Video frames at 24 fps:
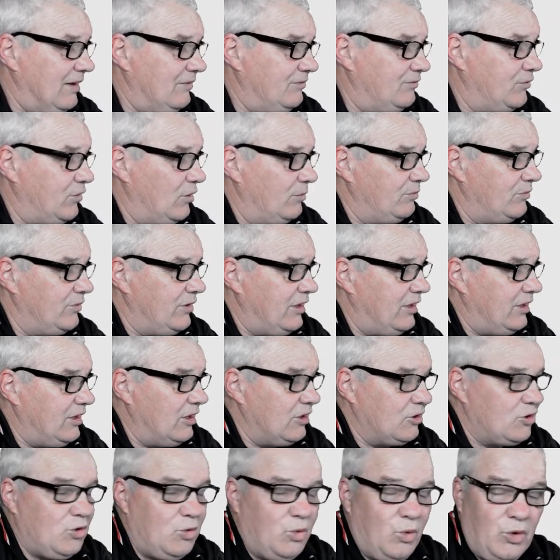from the
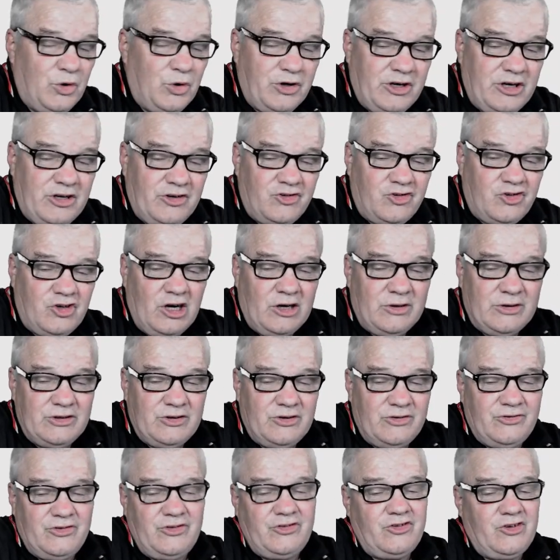coordinates shown
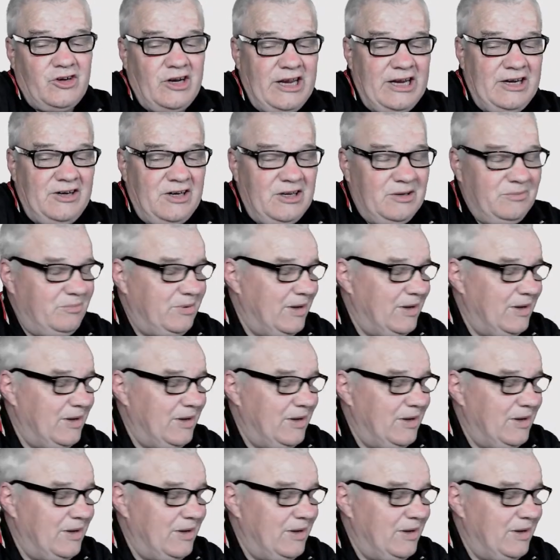on the Zealandia